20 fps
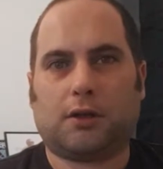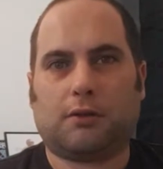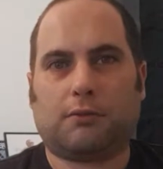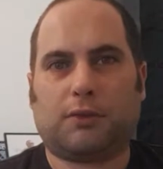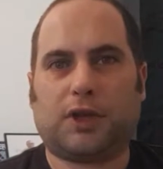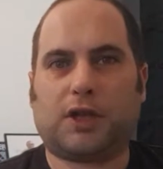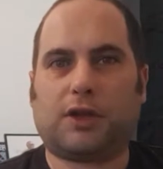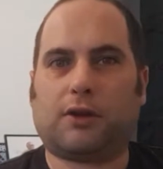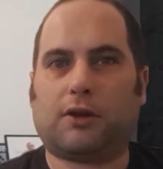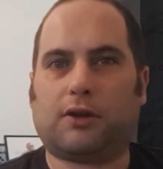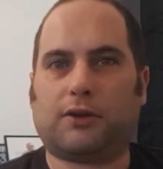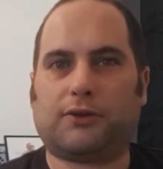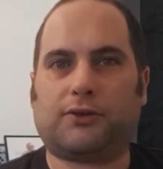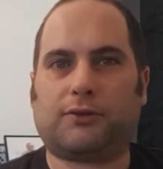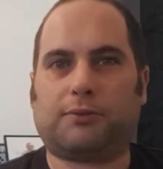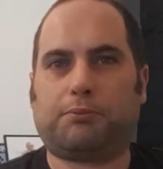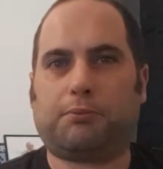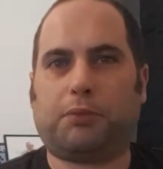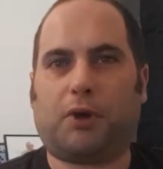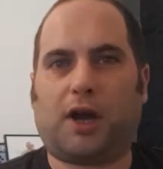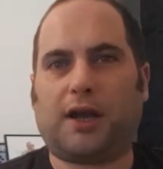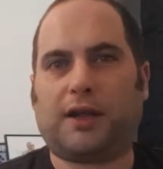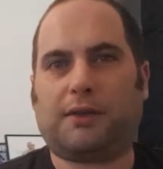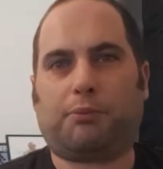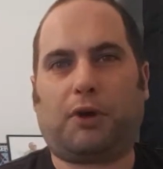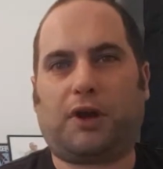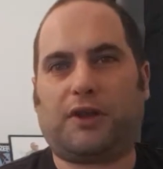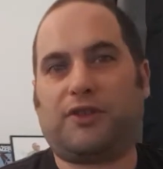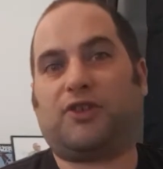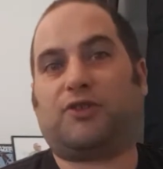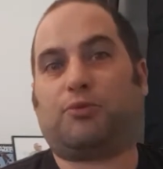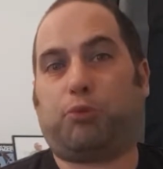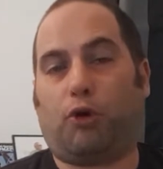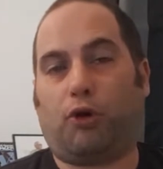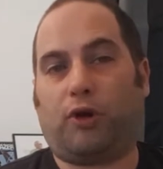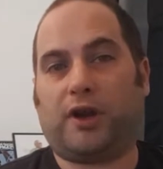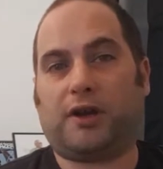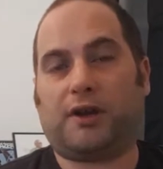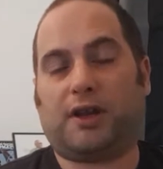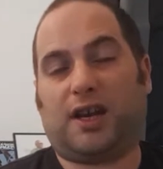Because by this
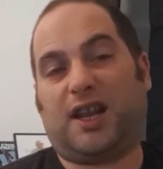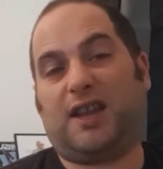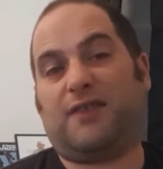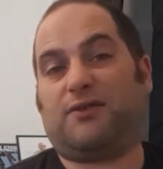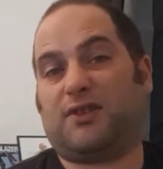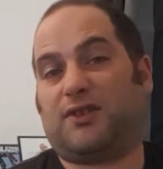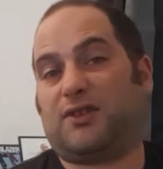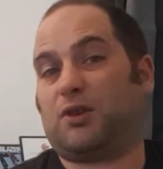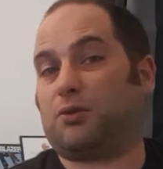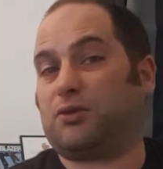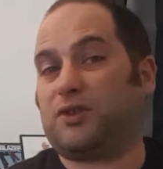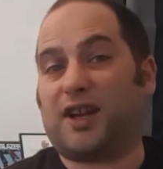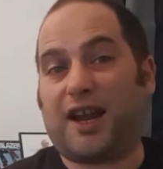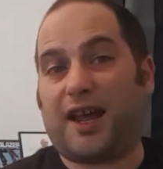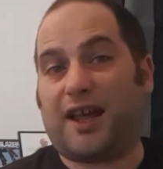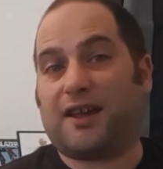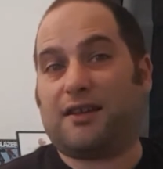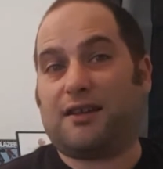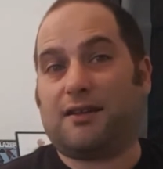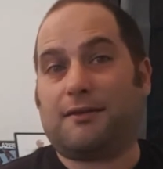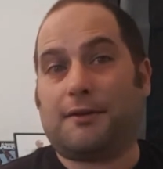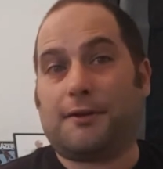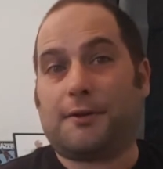point, and even still today,